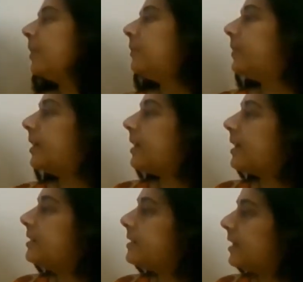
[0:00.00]

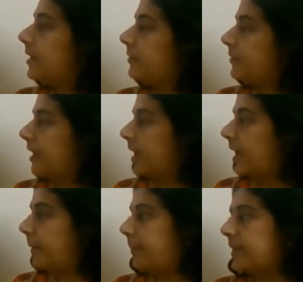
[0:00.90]
Whereas if
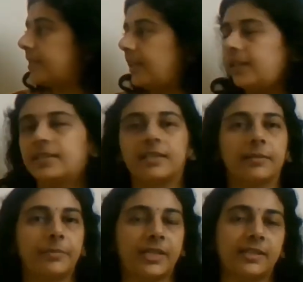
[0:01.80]
APC is
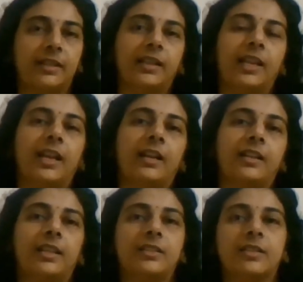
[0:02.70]
presenting
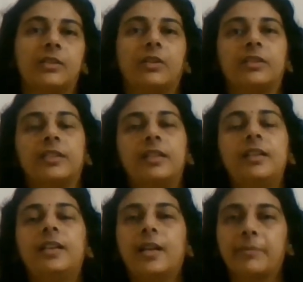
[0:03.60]
antigen on the
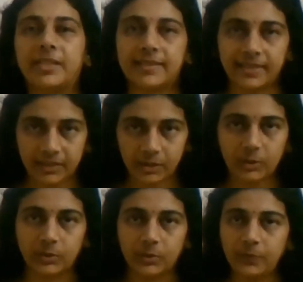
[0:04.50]

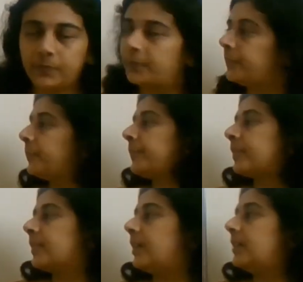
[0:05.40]
MHC2,
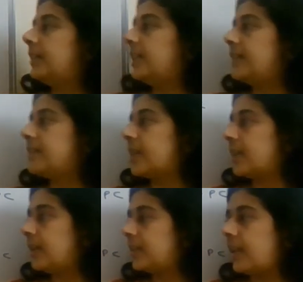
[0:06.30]
then it is
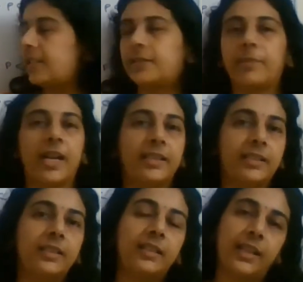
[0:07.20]
recognized by
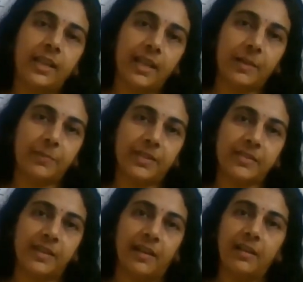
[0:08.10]
the T helper
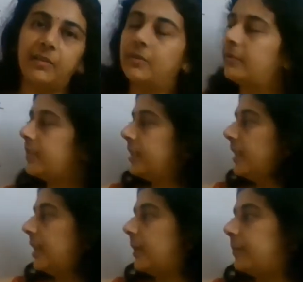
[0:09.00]
cell with the
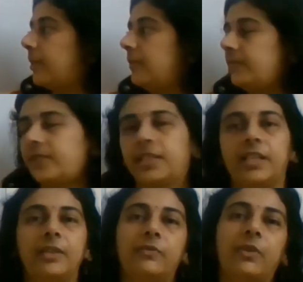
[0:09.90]
help of
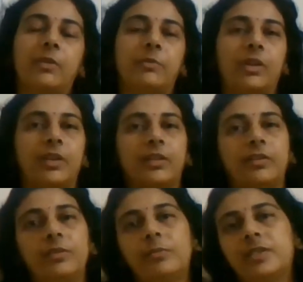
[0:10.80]
CD4
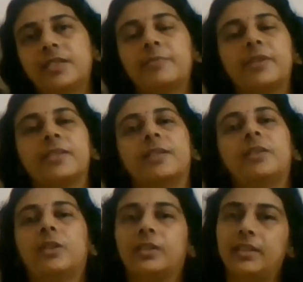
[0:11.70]
molecule which is
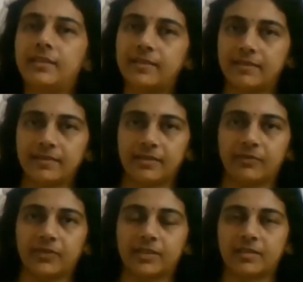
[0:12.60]
present on its
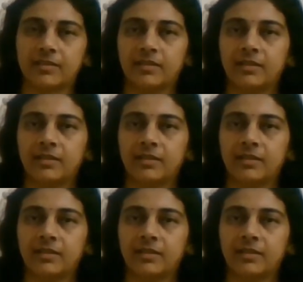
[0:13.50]
surface.